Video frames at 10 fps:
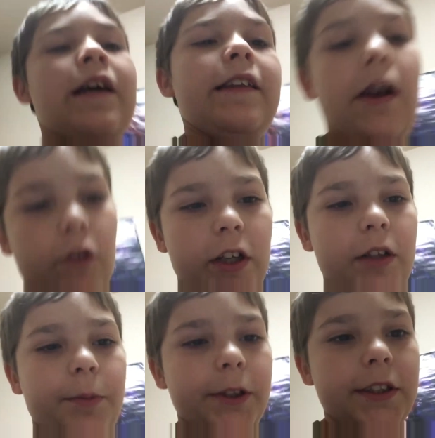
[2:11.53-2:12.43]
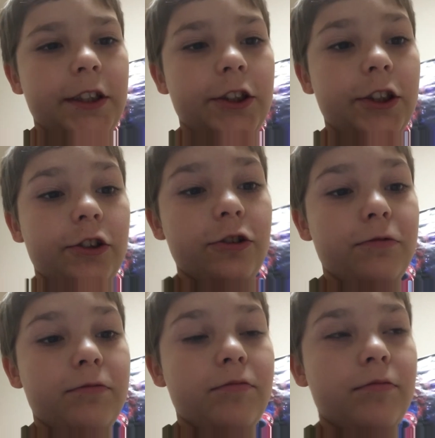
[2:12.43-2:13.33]
Never get a PlayStation 2.
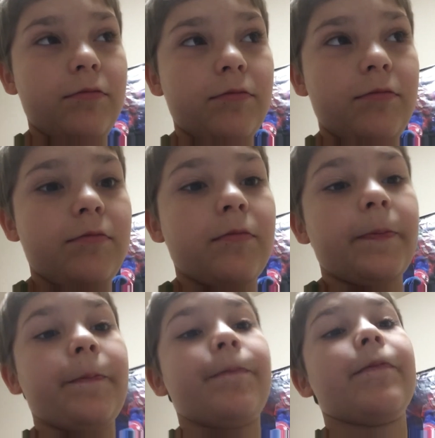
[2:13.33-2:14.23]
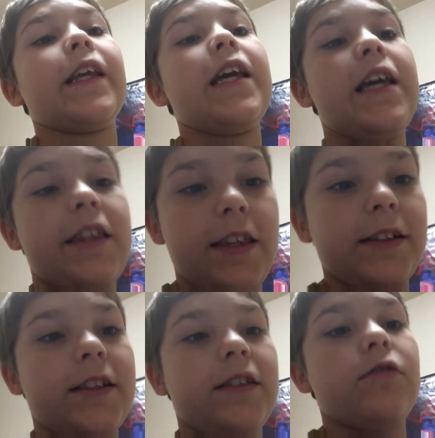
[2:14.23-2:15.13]
It
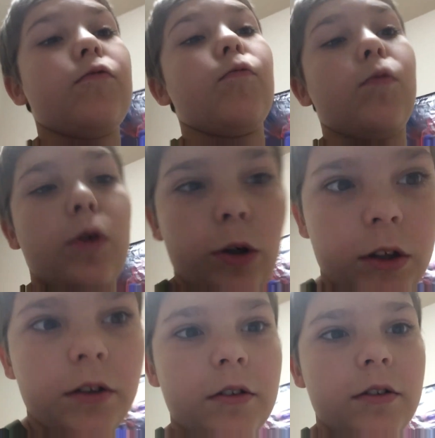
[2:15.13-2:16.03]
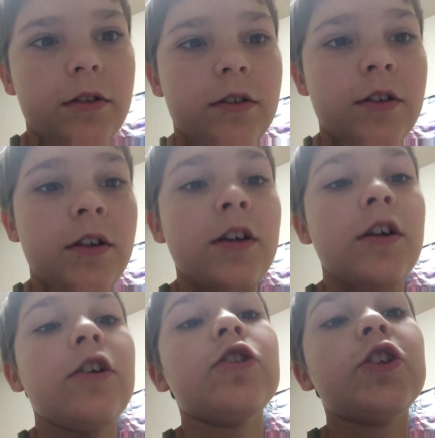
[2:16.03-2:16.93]
doesn't work.
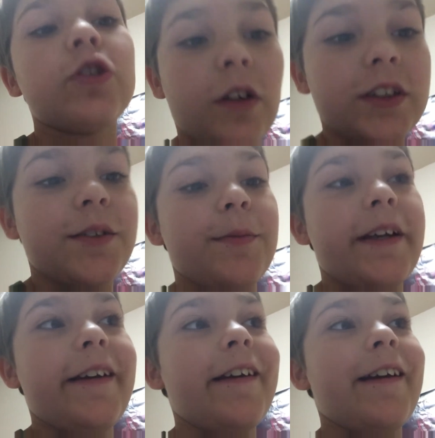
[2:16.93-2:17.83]
Trust me.